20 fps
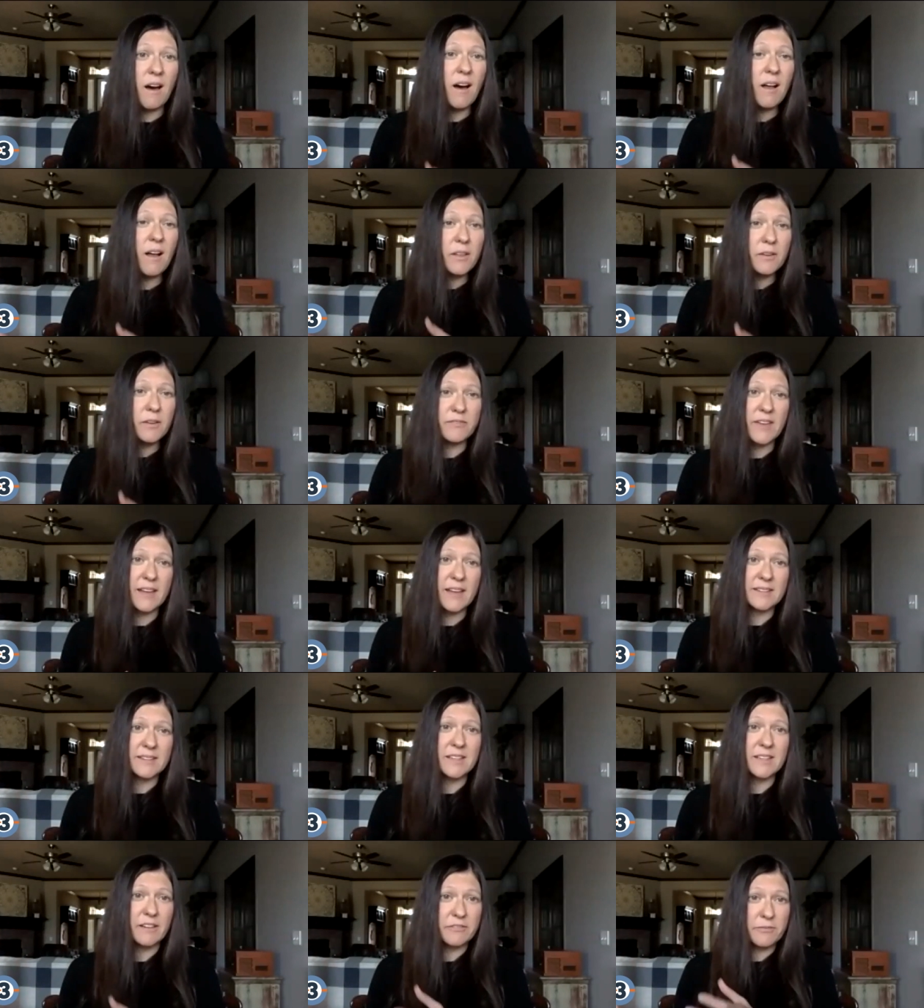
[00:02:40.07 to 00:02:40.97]
All of
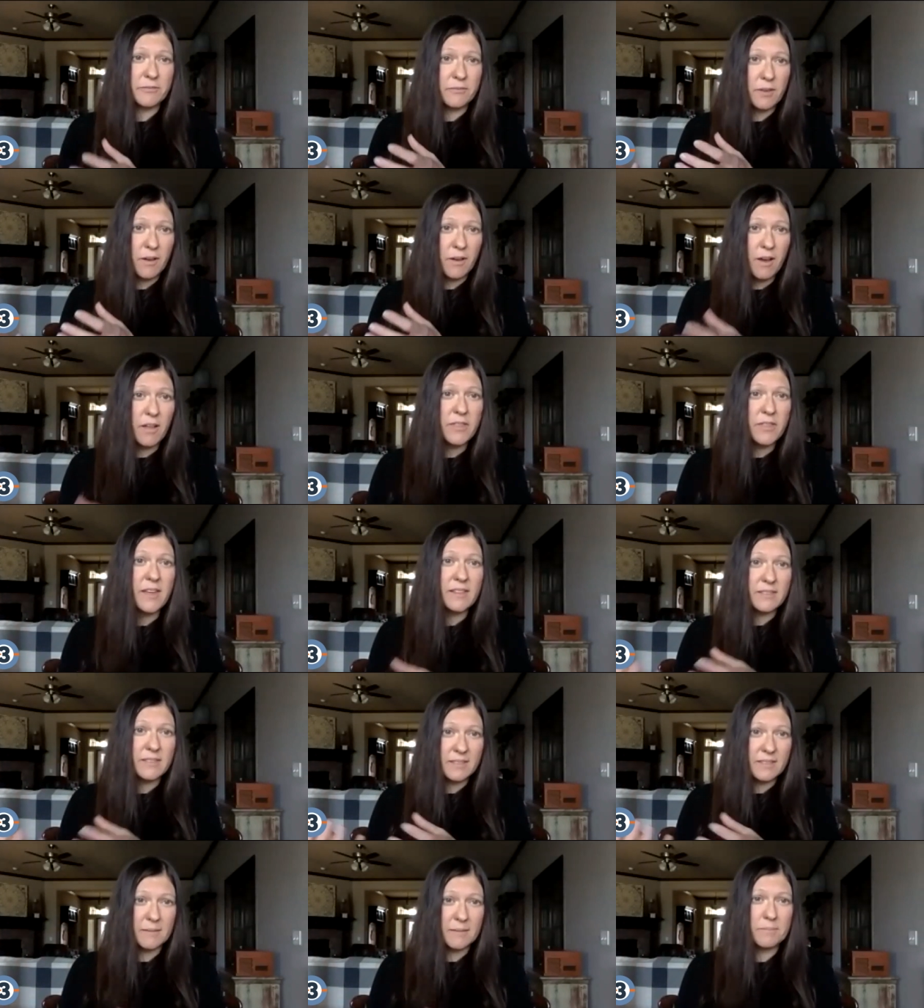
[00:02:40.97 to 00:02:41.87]
that stuff, all
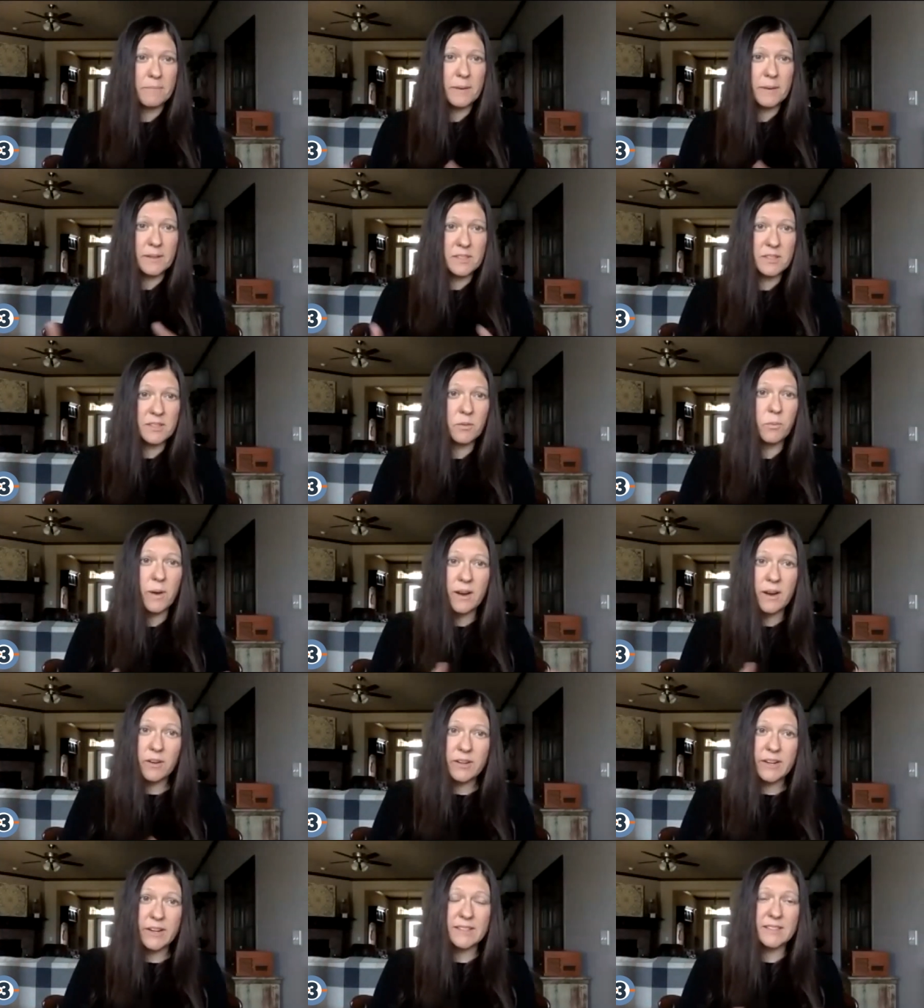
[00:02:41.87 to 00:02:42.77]
that that builds
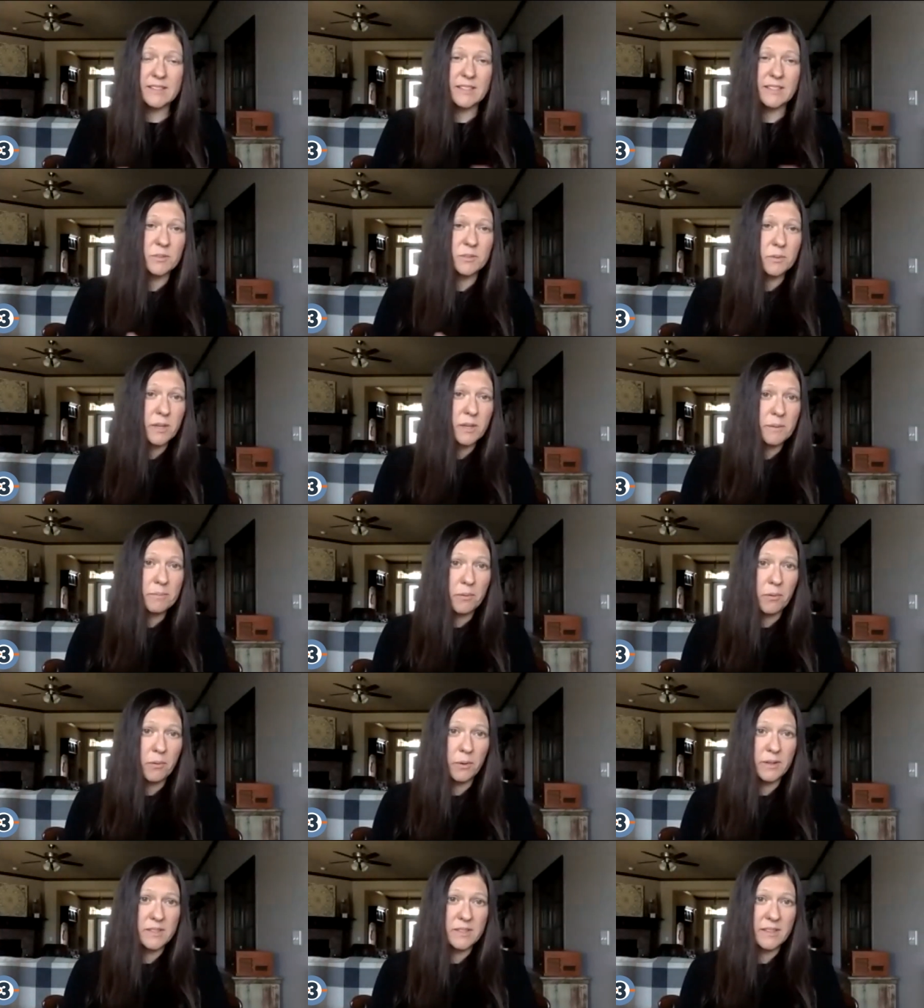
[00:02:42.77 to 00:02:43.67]
awareness is really
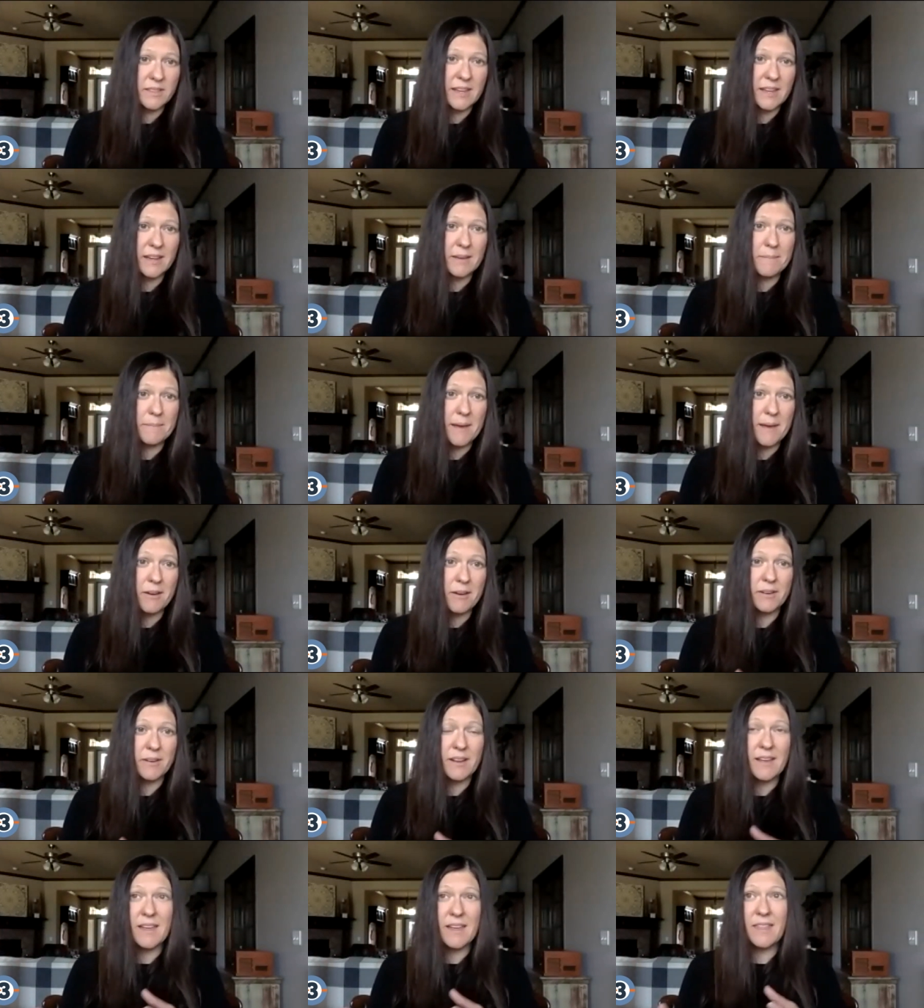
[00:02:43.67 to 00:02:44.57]
important to think
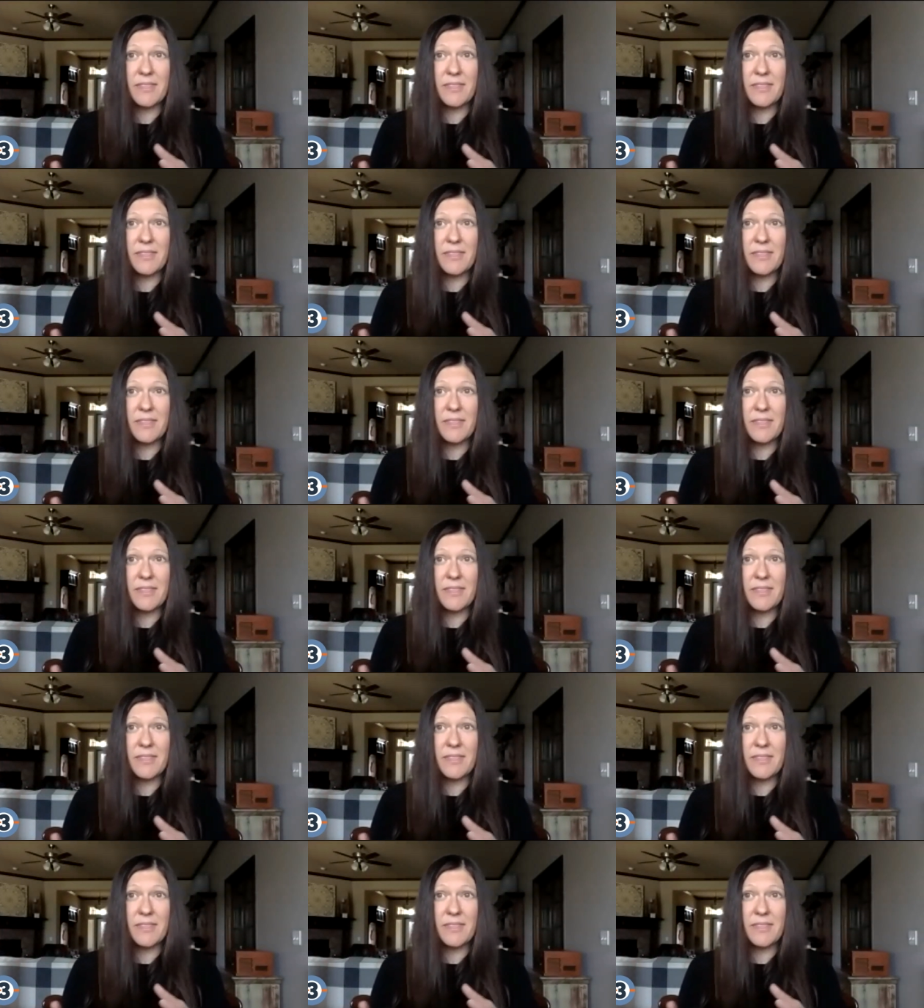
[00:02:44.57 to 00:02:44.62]
about.